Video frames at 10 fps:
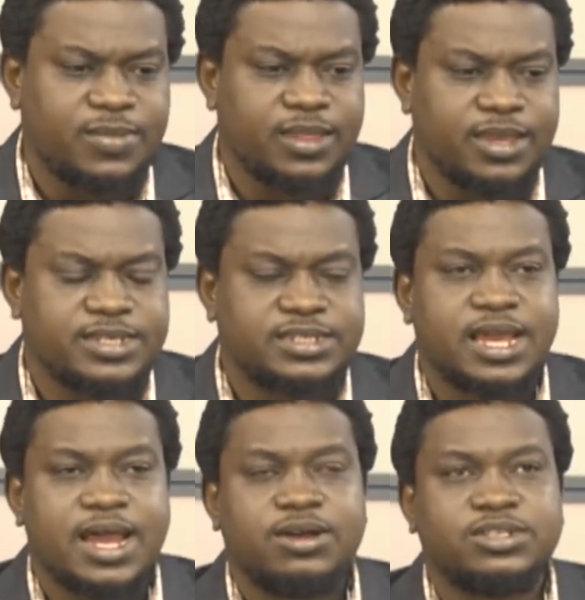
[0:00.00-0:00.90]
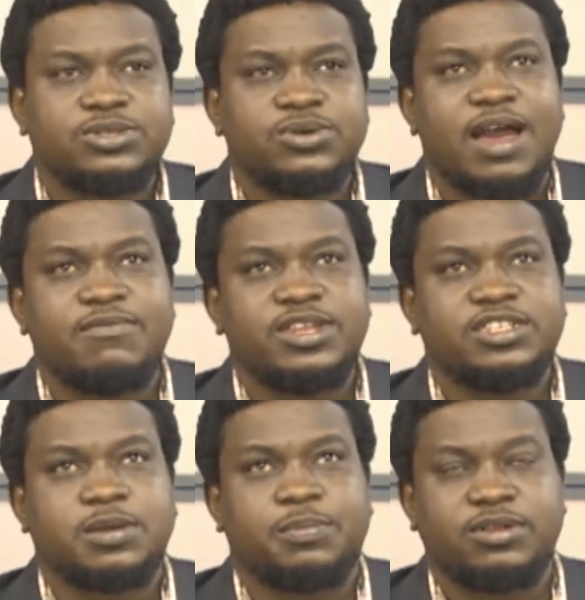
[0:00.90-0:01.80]
he's also having the
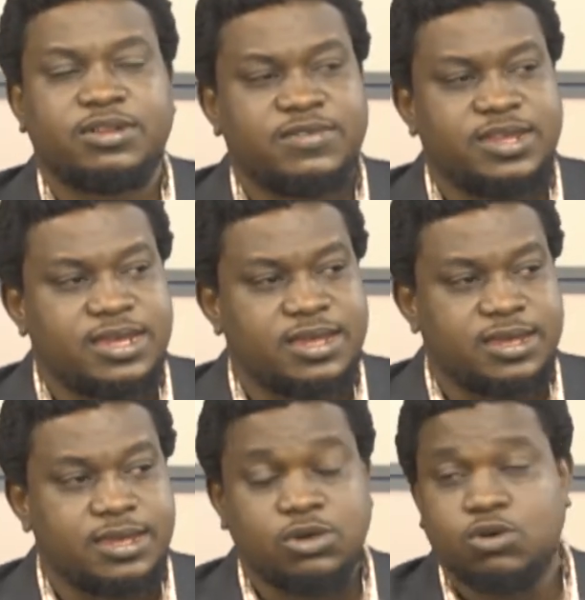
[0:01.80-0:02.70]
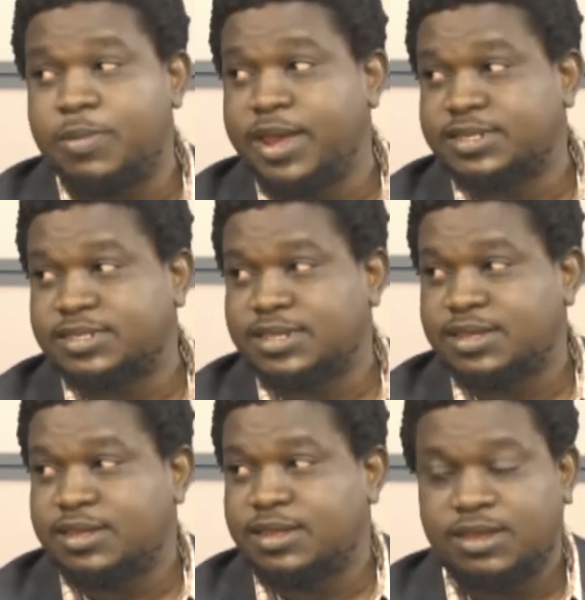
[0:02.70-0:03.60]
support of the incumbent
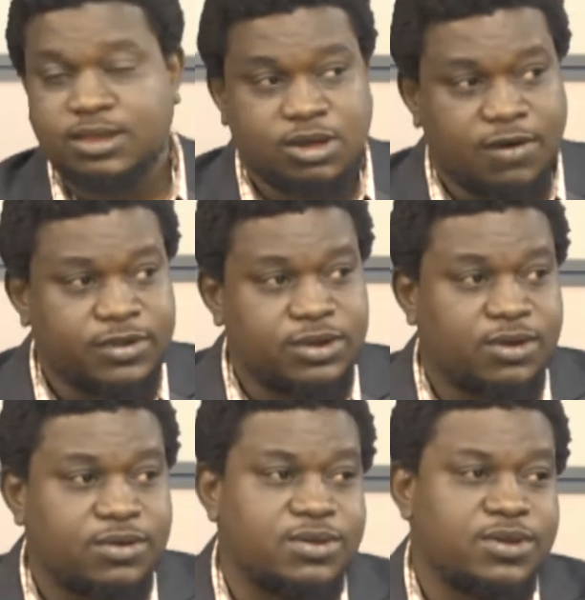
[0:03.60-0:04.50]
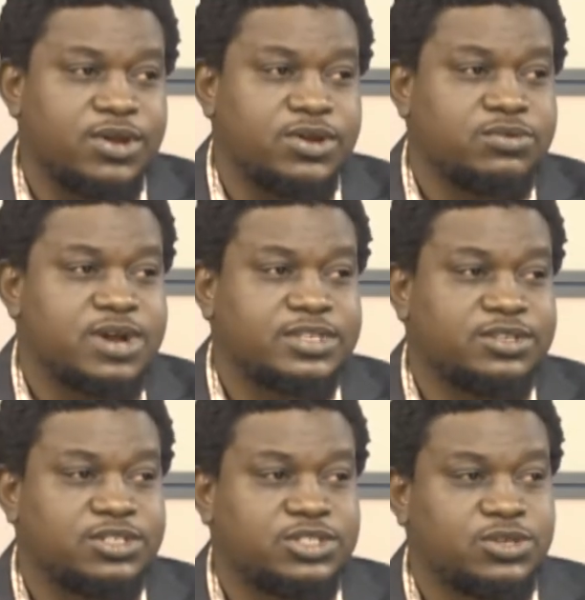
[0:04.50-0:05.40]
governor, who has
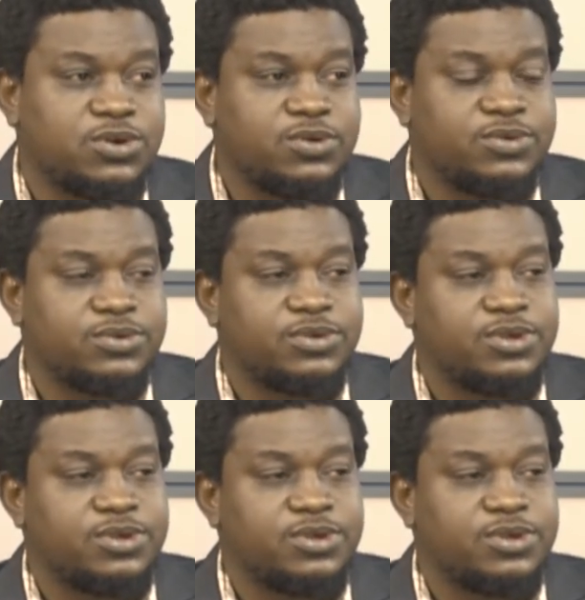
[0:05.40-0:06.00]
also